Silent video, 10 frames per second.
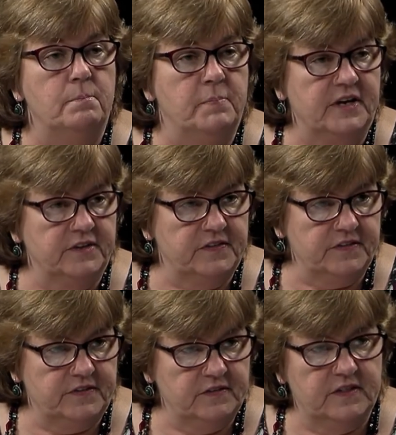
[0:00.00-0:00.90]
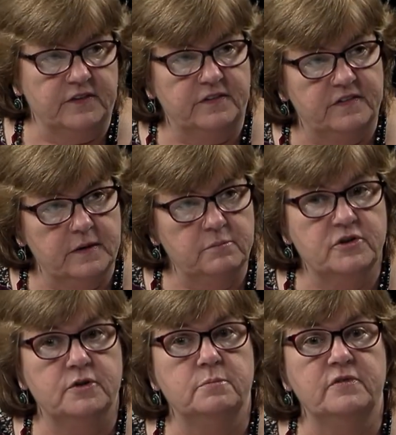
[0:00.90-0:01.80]
because this, the
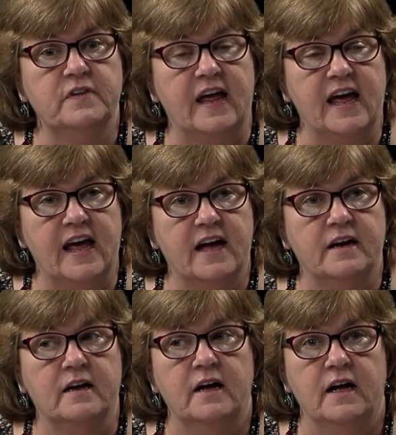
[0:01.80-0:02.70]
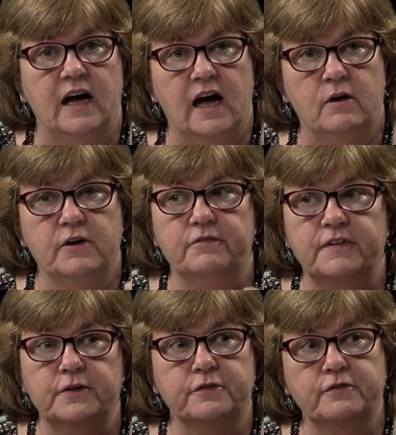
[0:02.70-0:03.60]
symptoms and how it
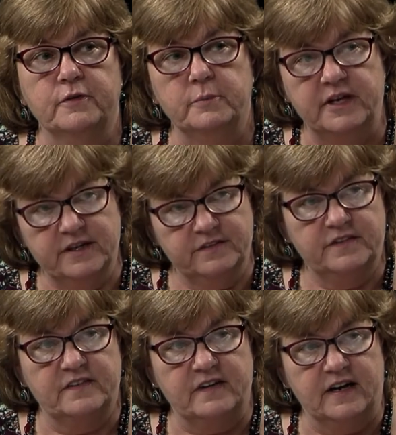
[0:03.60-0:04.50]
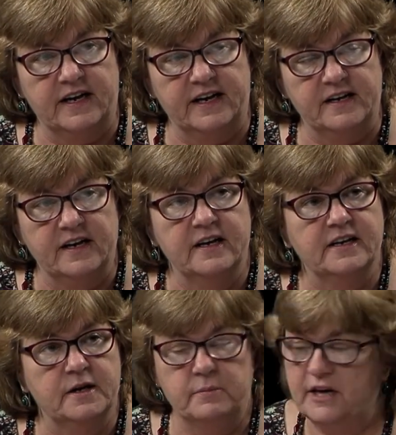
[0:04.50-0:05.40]
feels from inside
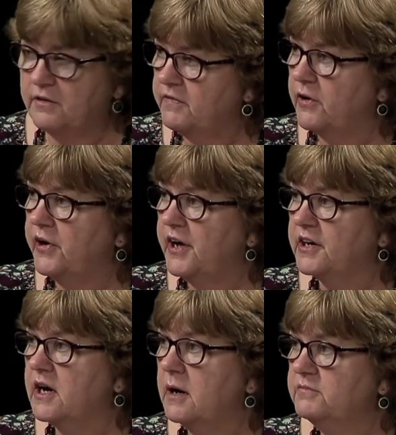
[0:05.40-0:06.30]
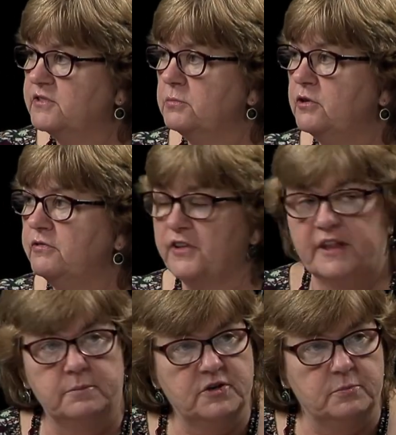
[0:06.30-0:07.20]
can make it very uncomfortable mm -hmm. for
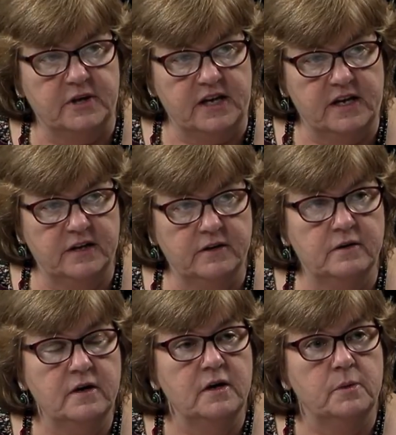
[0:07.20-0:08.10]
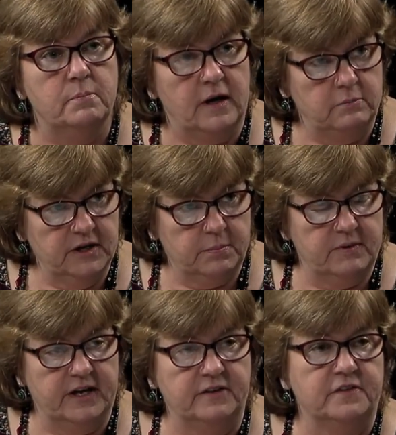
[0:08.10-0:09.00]
them to be in public
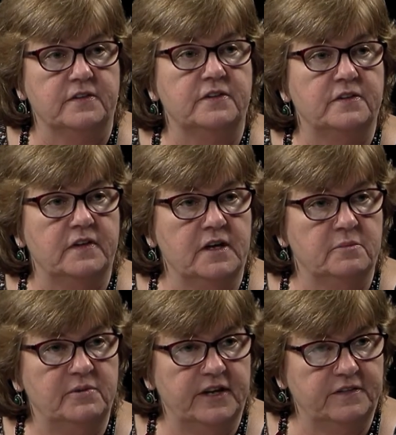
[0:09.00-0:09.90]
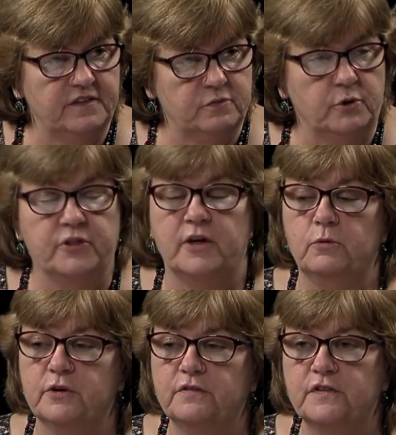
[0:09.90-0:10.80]
places, in places where they
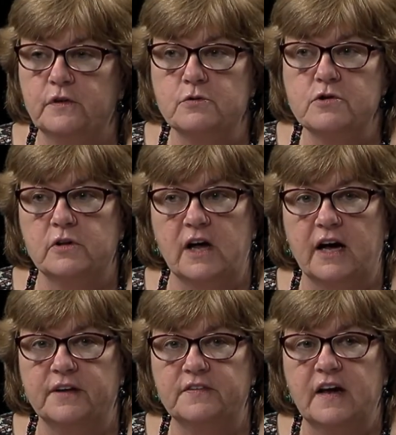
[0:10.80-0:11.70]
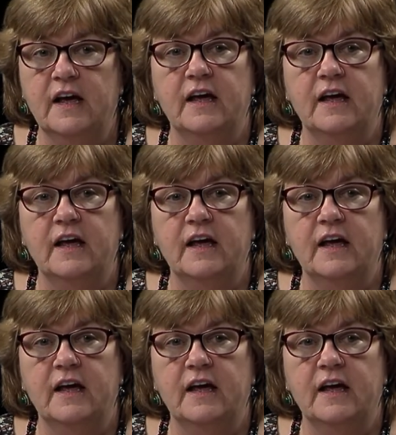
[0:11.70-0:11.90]
would have socialized.